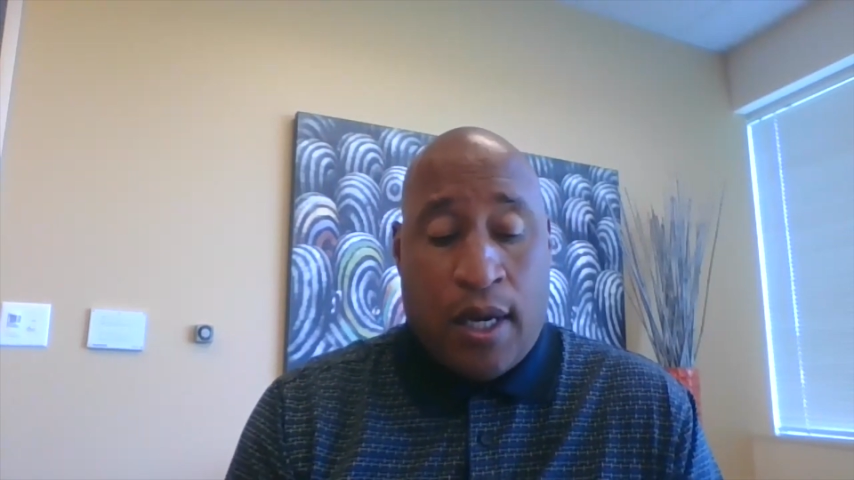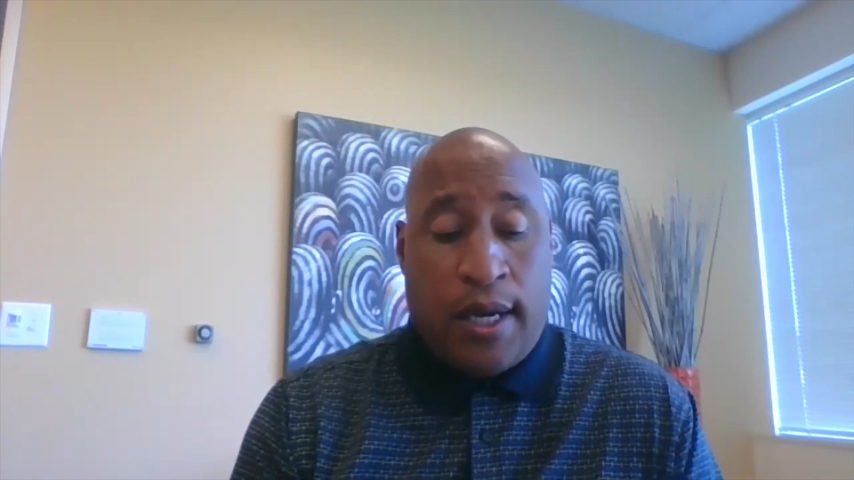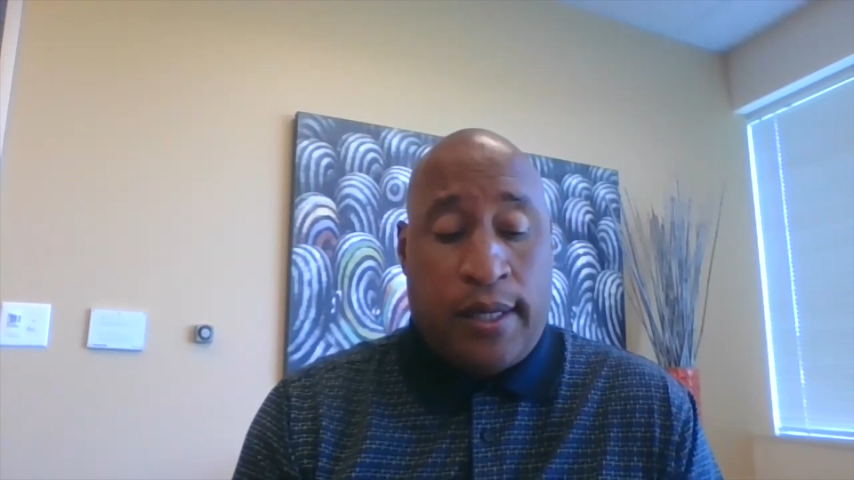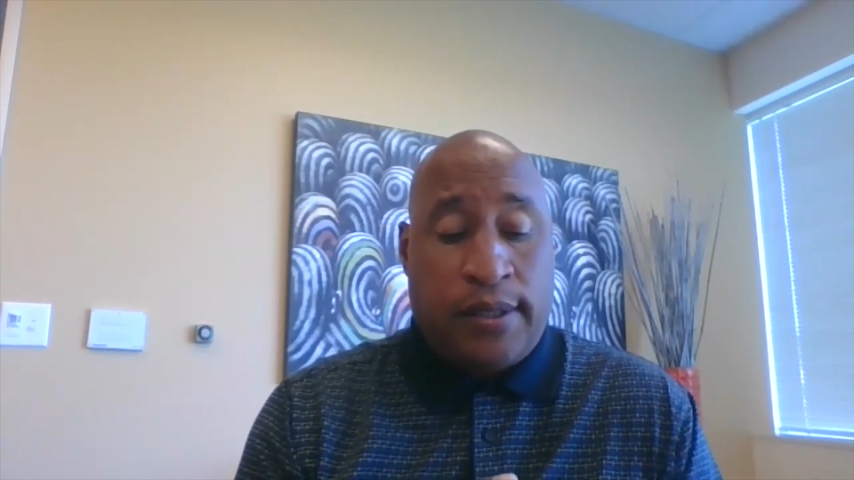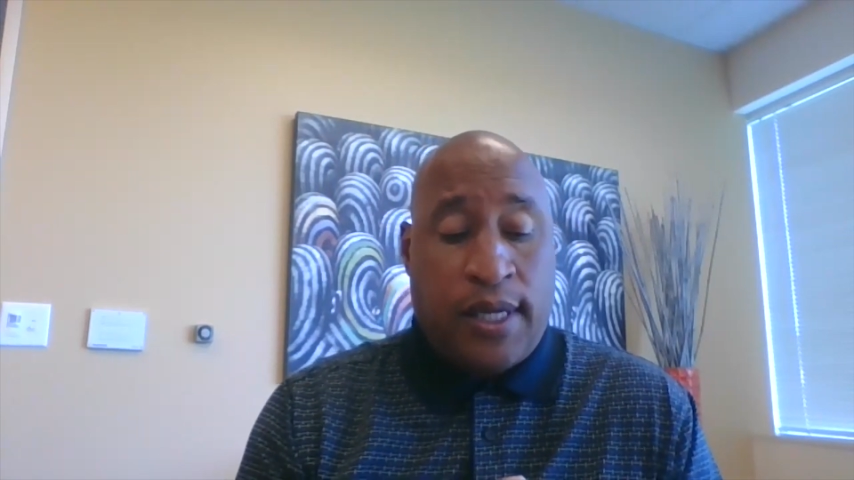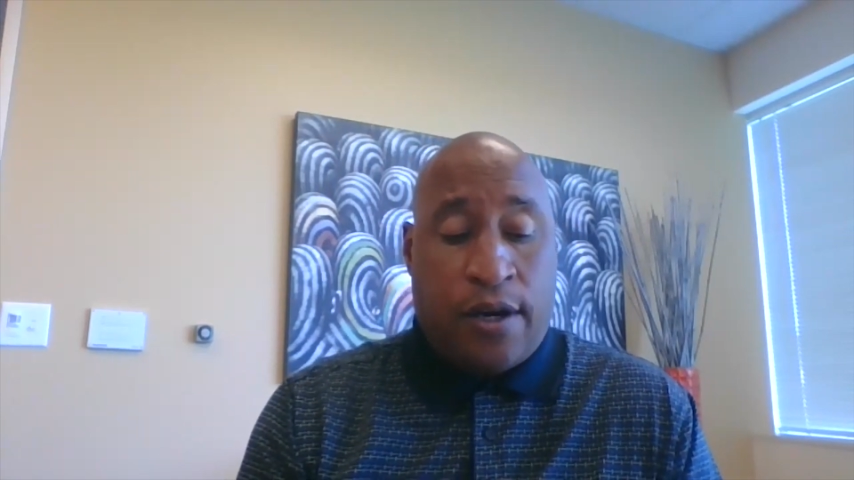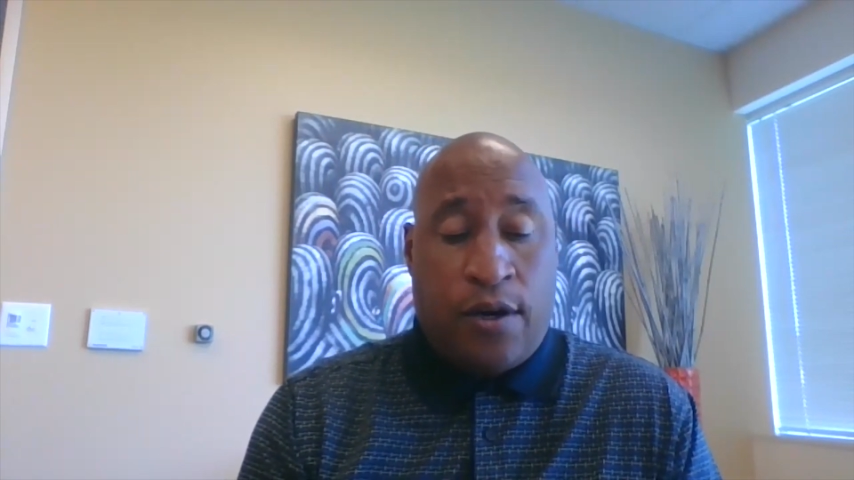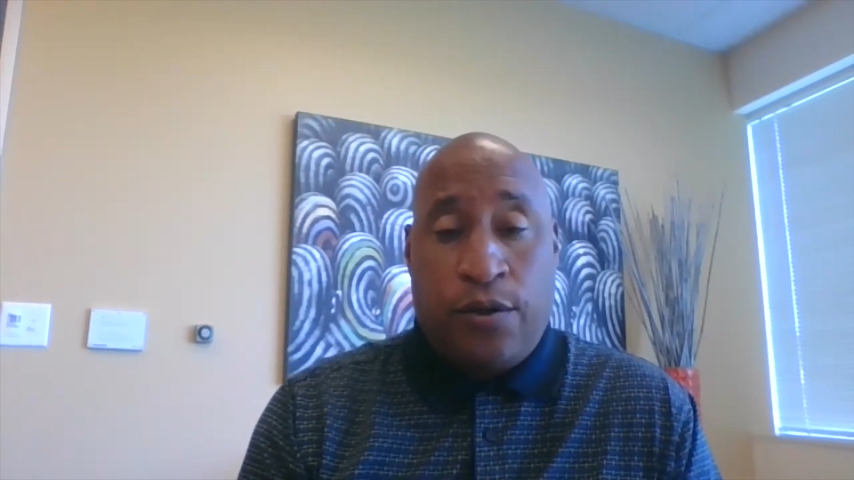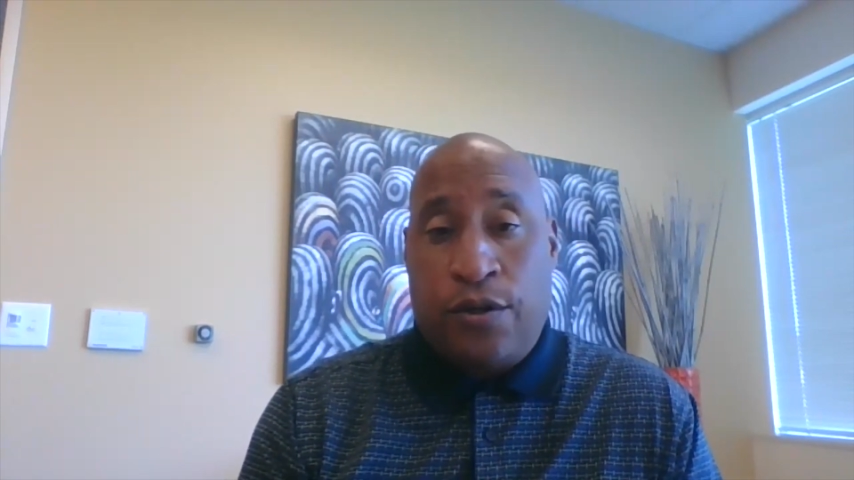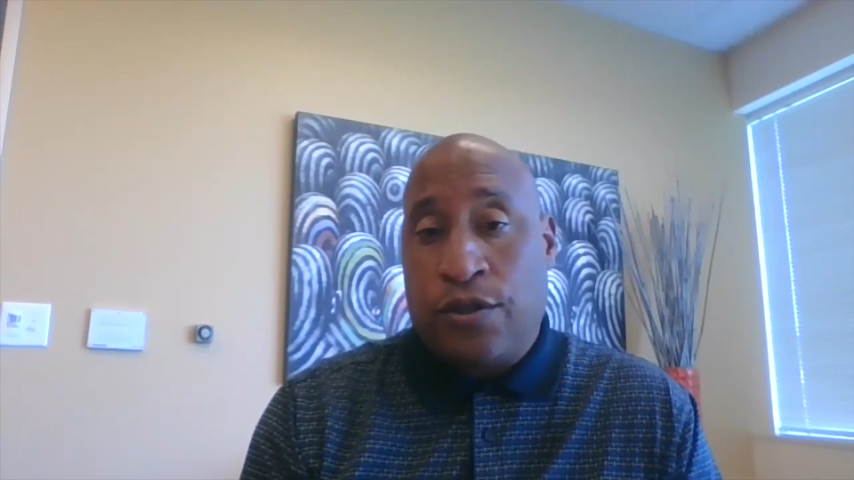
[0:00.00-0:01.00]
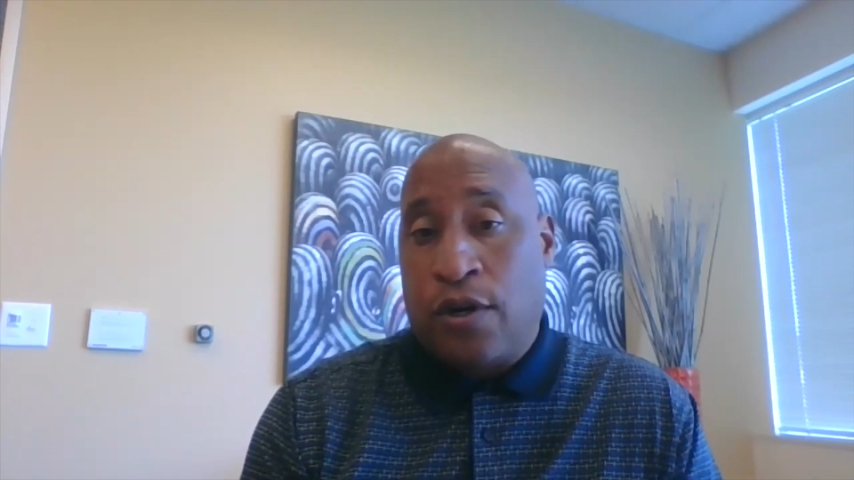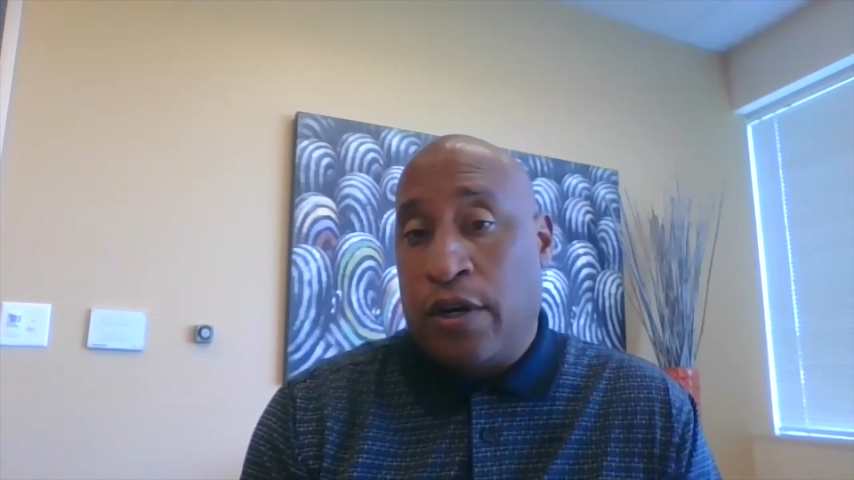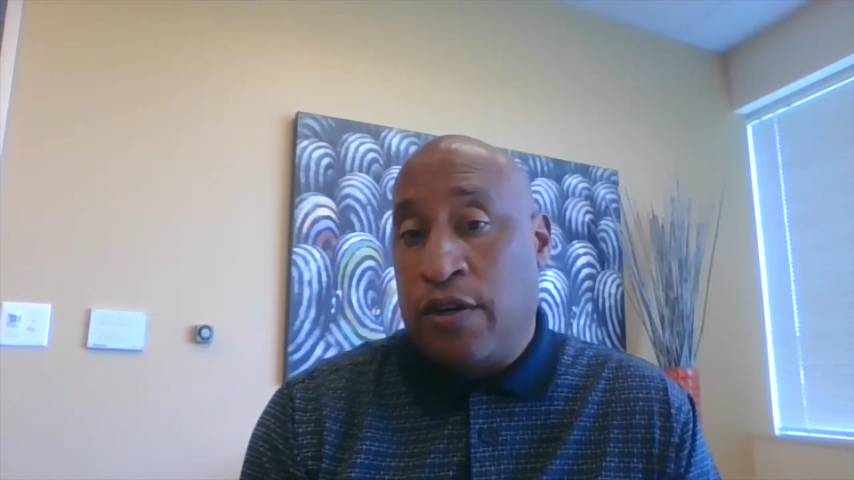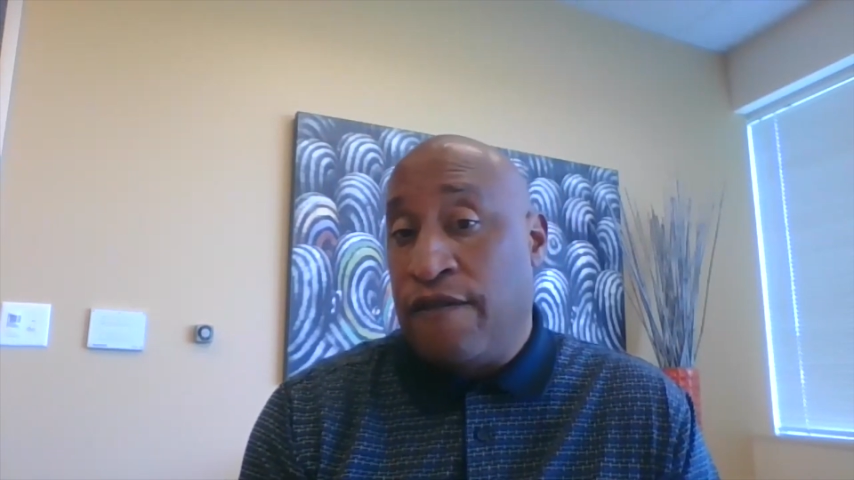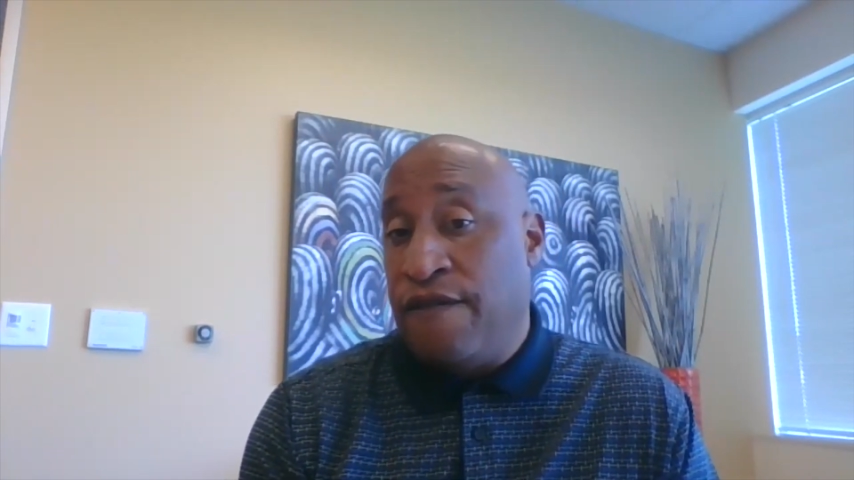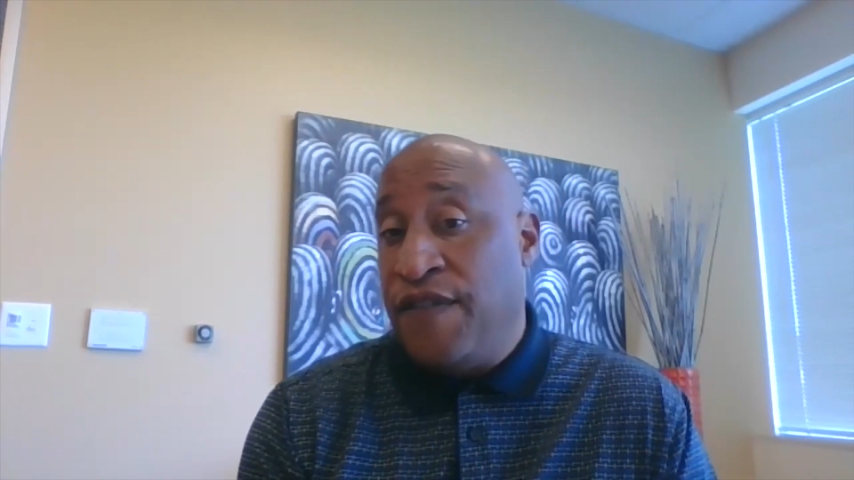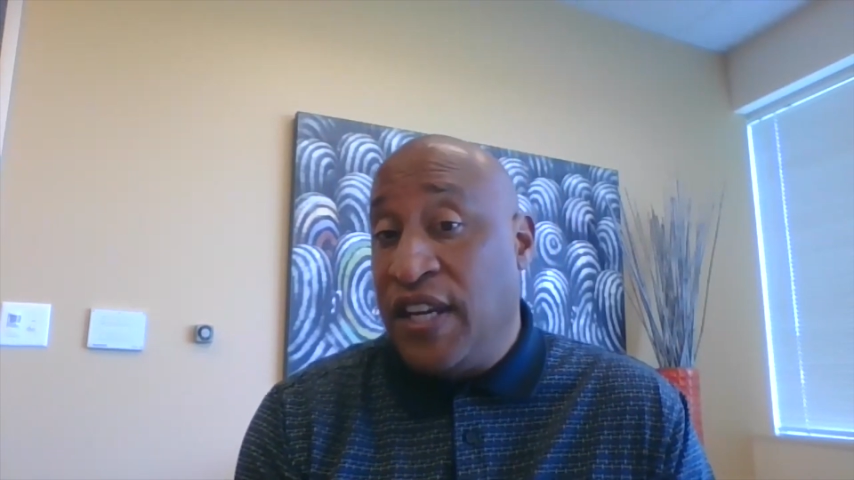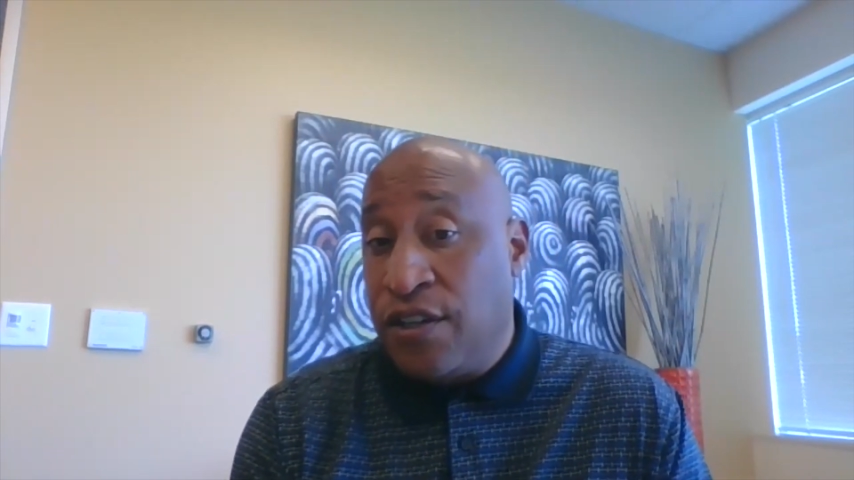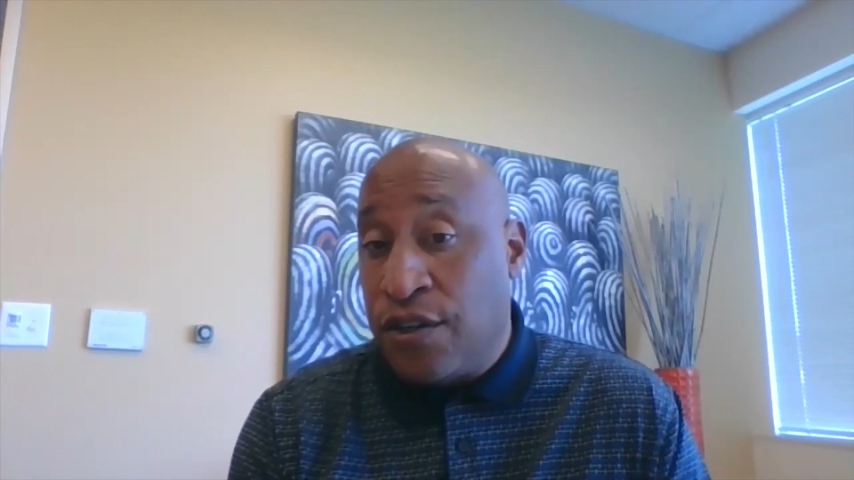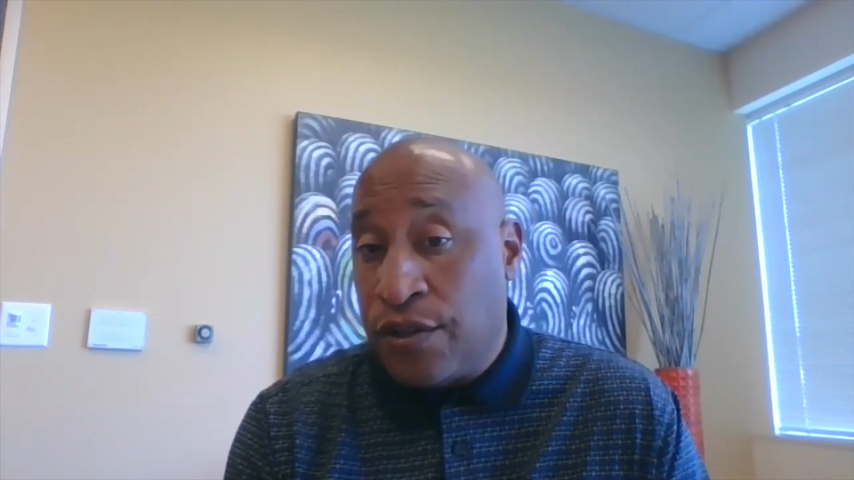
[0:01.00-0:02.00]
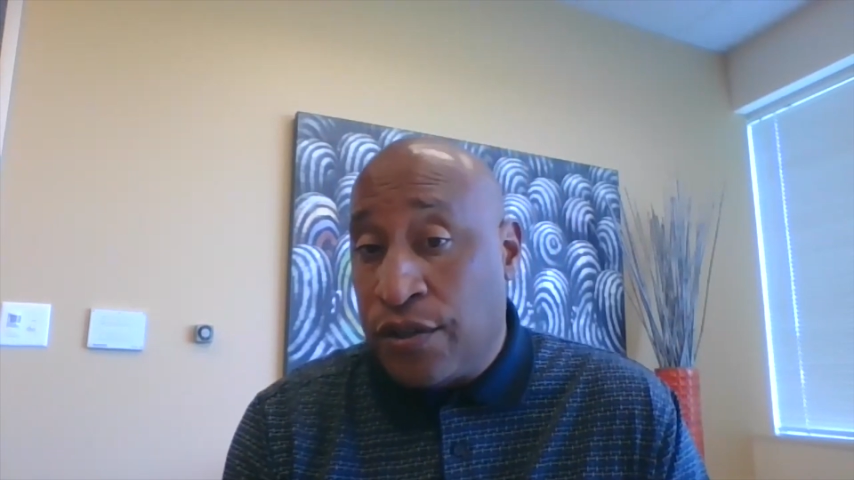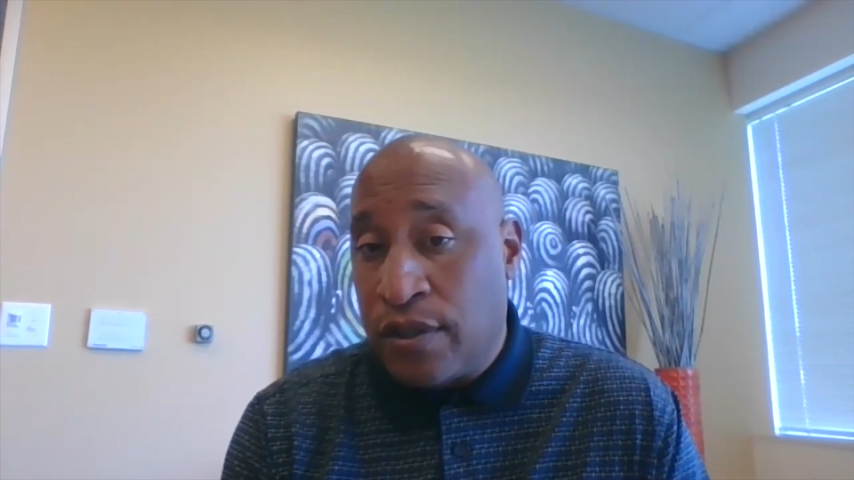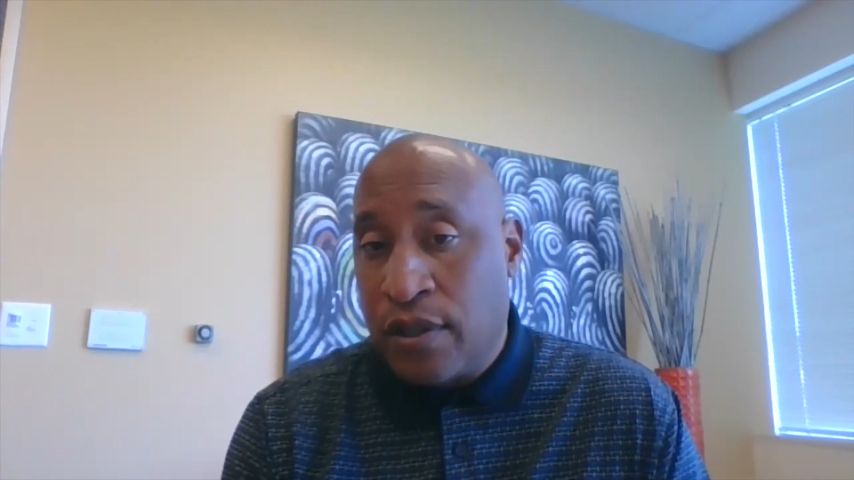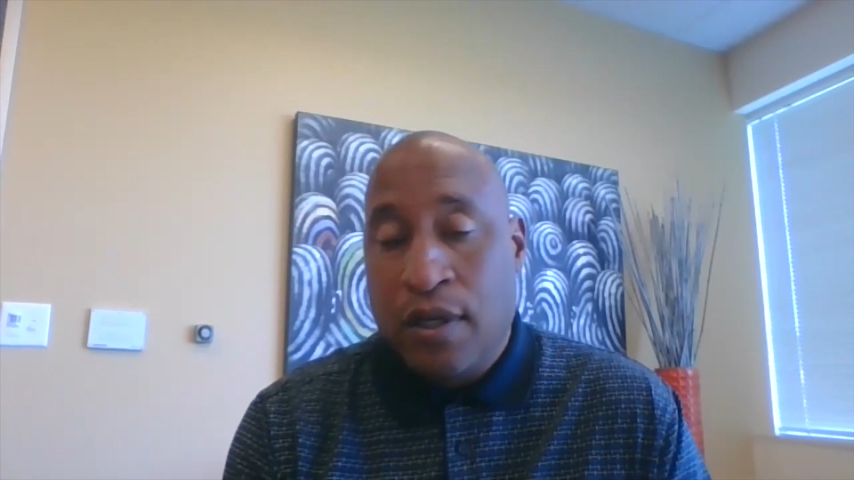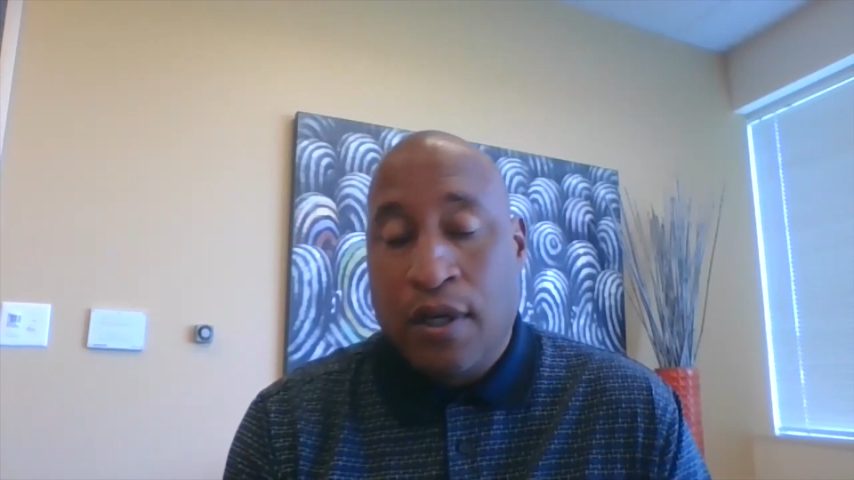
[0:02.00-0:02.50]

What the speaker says: stakeholders are your vendors,